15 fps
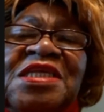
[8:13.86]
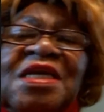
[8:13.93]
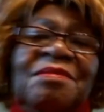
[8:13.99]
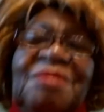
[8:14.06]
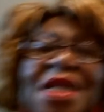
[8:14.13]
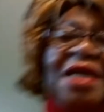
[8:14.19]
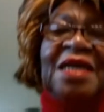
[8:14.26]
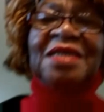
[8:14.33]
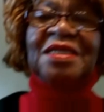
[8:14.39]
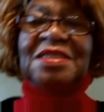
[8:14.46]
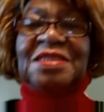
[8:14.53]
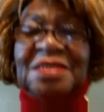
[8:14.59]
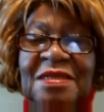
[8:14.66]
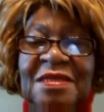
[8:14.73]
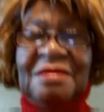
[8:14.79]
It seemed like
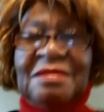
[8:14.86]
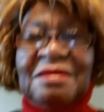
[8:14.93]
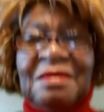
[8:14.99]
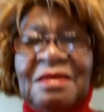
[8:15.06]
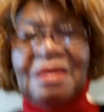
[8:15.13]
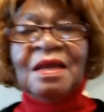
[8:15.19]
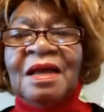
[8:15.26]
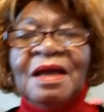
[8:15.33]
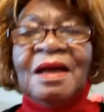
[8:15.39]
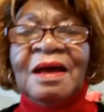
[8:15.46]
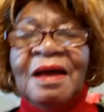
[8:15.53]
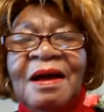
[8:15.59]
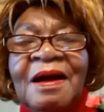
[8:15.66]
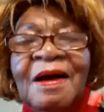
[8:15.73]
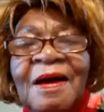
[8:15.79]
it's.
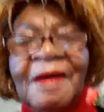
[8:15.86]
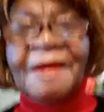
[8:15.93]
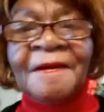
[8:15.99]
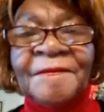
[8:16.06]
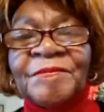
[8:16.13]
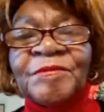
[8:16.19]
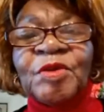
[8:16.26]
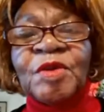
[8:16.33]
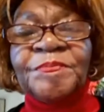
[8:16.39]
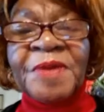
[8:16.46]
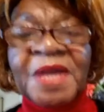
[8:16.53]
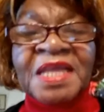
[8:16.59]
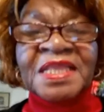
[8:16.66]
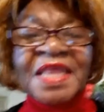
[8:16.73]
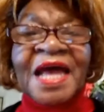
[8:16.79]

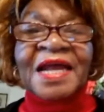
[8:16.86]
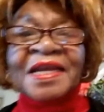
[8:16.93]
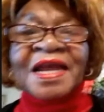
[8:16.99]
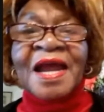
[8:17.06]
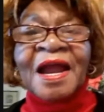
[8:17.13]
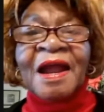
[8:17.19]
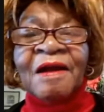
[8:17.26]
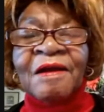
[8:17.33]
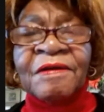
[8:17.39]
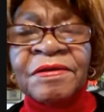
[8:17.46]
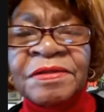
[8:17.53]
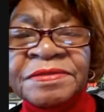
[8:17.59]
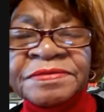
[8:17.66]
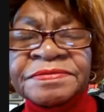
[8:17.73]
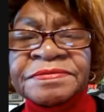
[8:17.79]
Repeat that,
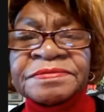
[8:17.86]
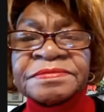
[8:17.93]
Carol.